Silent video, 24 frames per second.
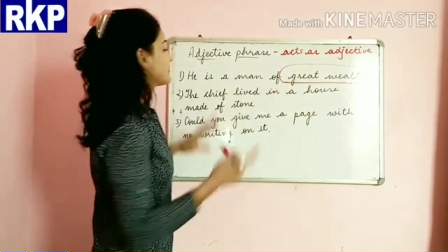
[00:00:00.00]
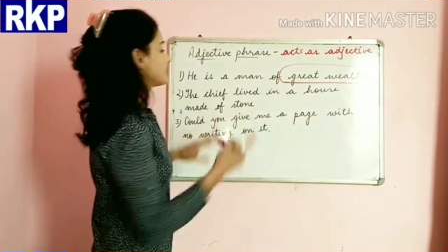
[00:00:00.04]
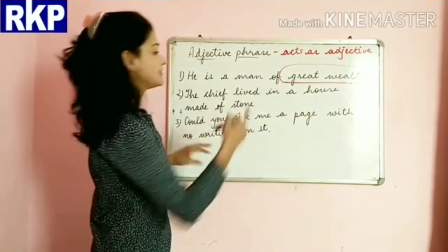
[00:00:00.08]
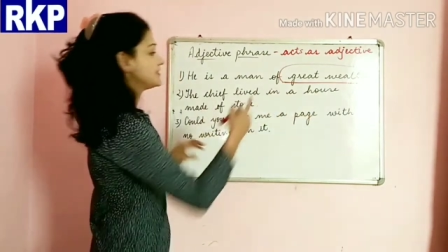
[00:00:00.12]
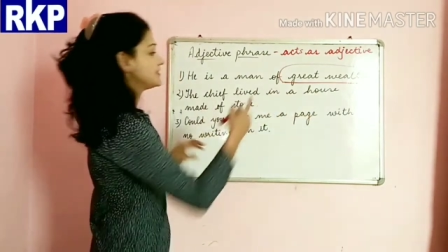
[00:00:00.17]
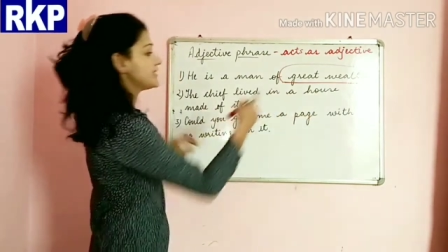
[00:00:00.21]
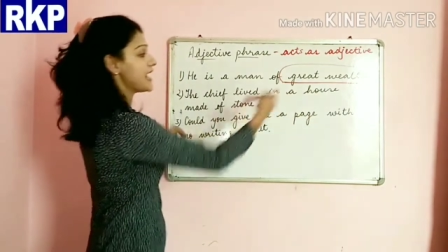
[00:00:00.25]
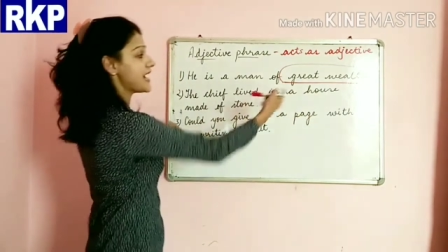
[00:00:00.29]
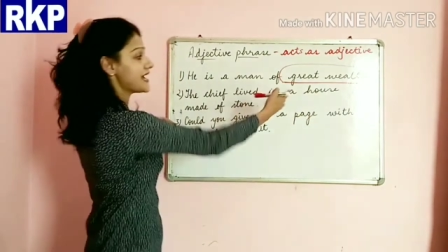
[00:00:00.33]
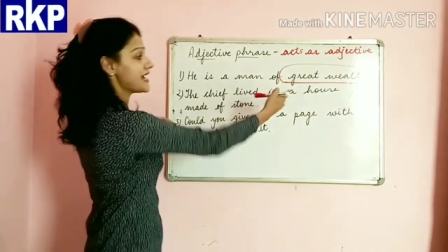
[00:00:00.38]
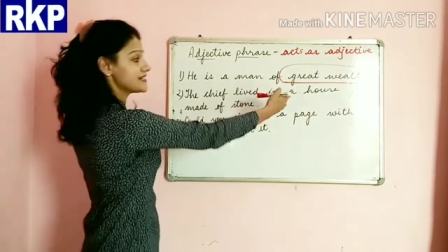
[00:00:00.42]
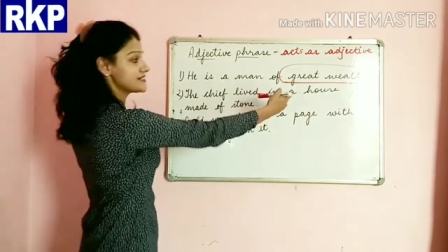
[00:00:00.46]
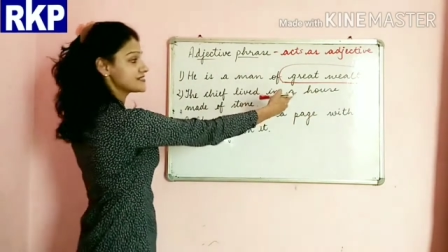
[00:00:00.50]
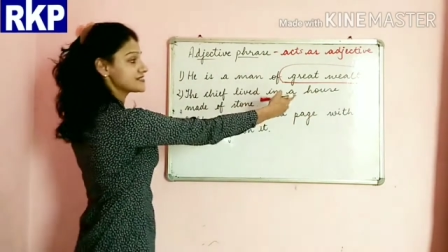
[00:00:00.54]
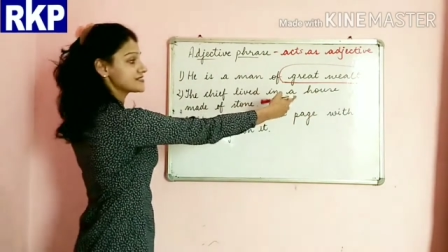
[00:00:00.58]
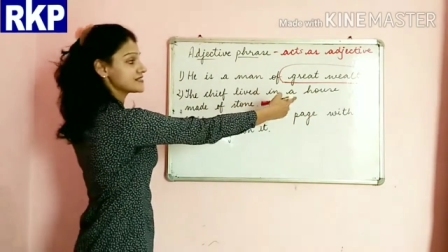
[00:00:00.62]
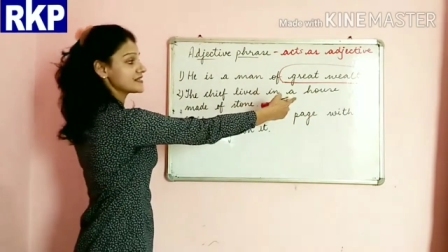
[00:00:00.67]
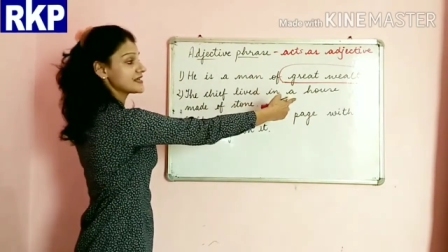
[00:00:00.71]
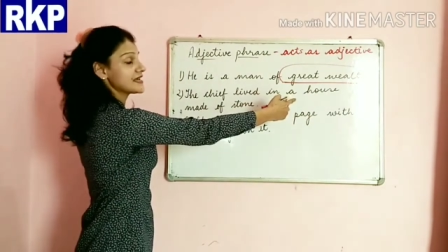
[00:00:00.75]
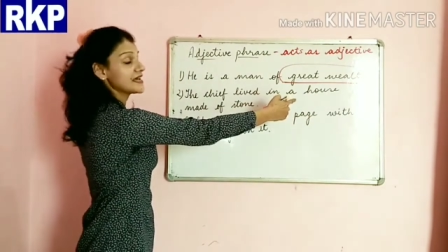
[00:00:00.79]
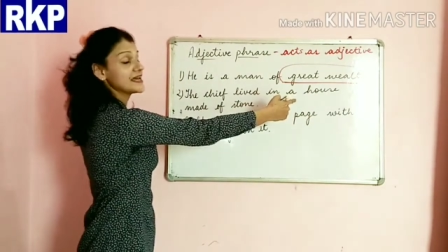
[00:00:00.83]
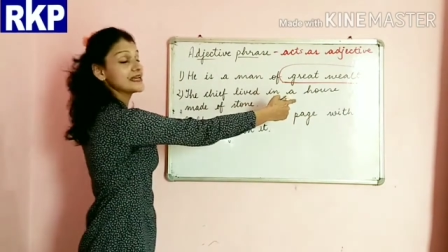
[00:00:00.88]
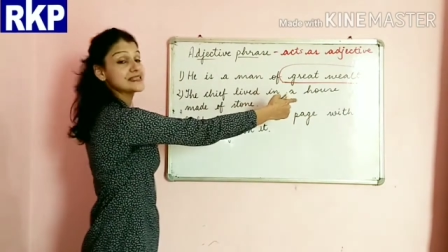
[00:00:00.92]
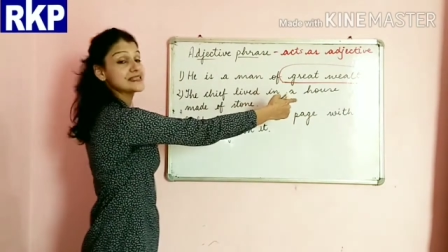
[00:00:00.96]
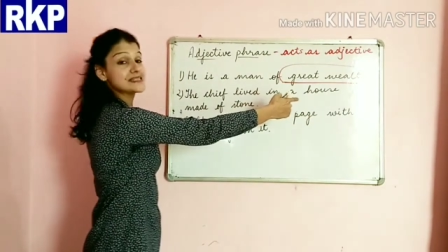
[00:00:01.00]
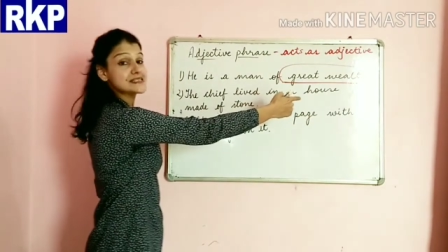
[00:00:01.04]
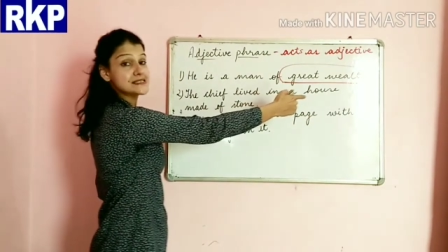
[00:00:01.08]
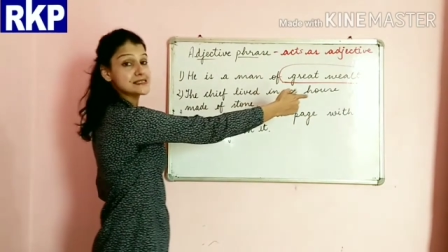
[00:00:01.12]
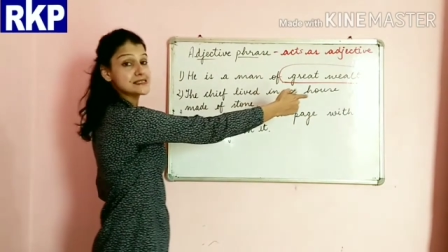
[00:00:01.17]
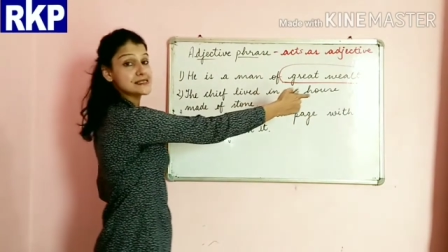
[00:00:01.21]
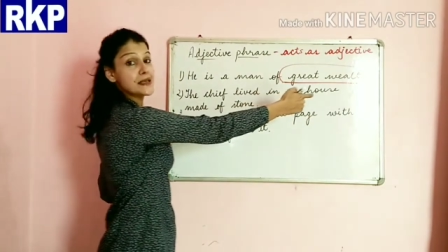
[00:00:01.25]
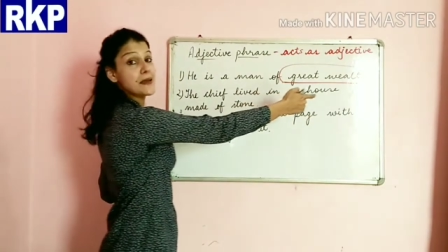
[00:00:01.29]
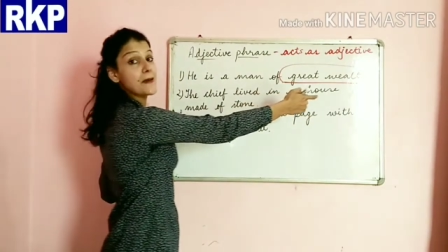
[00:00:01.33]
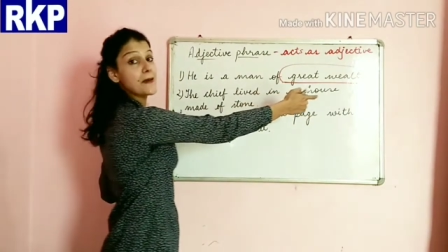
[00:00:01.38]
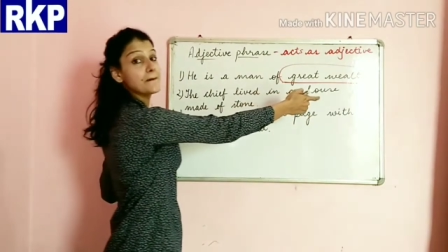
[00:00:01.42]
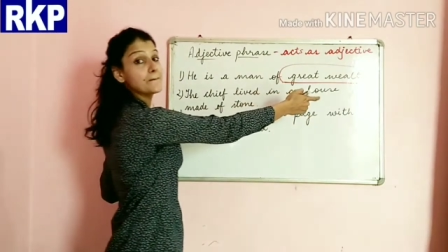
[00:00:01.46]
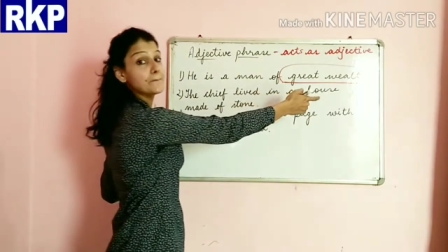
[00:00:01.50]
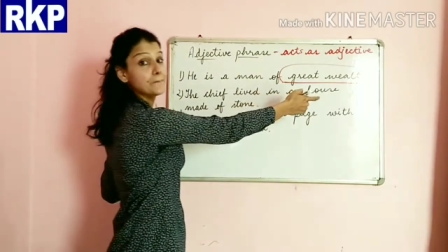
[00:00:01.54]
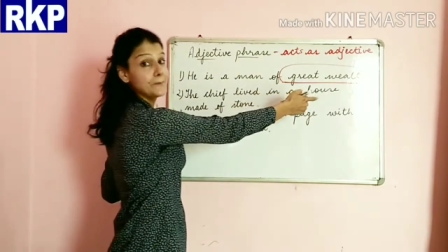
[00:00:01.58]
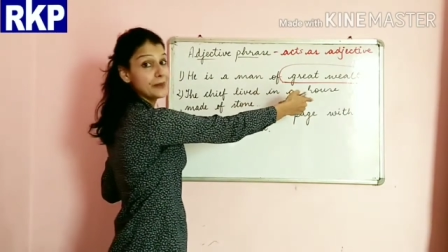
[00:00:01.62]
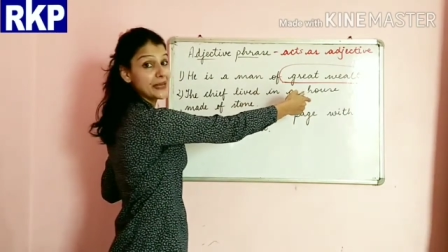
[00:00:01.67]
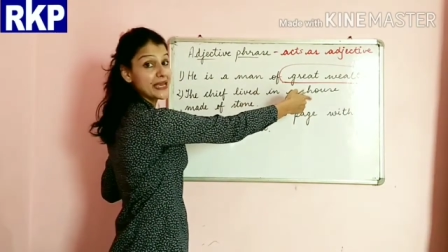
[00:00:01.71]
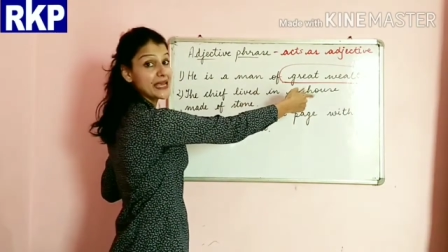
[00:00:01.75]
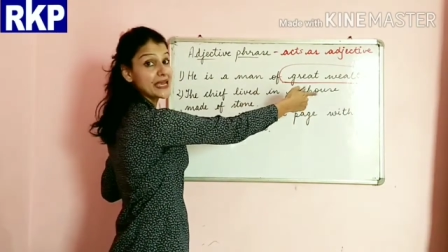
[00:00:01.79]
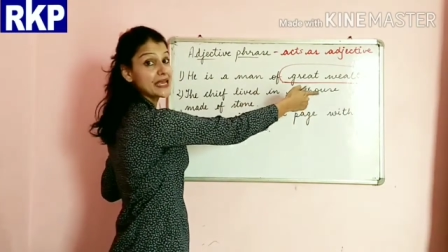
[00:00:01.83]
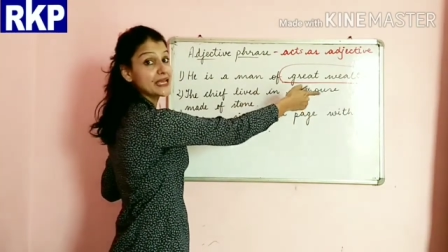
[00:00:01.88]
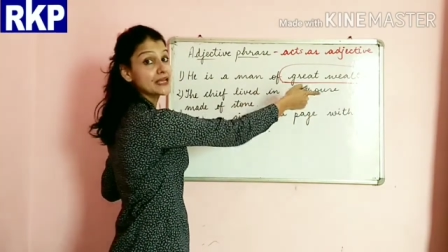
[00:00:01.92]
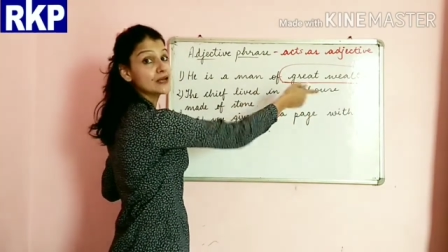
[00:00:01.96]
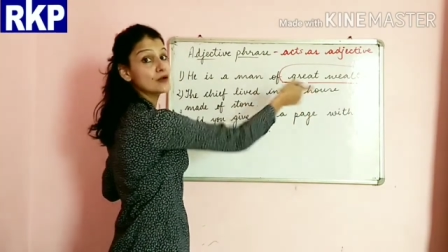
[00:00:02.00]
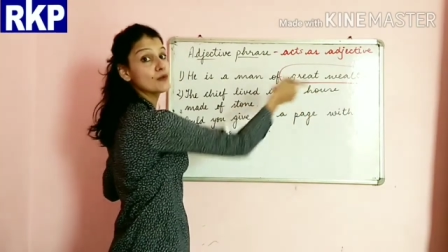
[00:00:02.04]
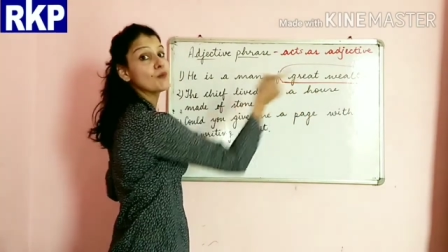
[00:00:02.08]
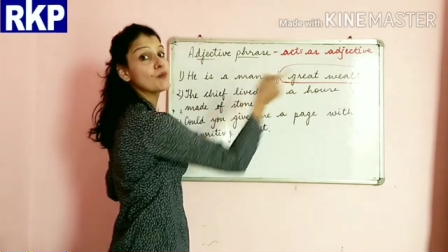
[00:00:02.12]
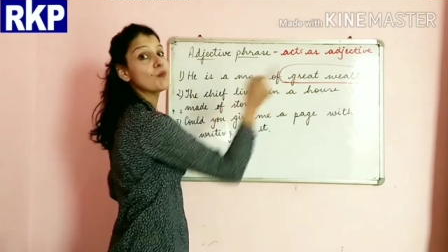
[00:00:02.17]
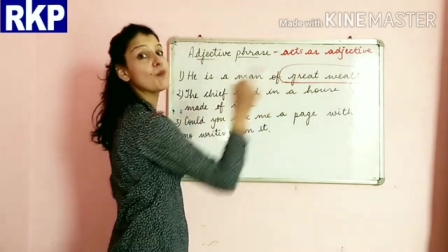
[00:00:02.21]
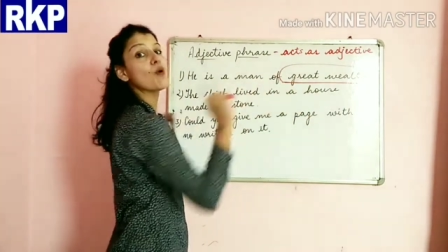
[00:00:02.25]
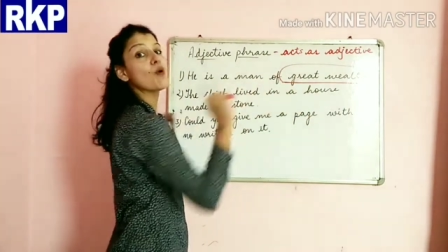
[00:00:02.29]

that is being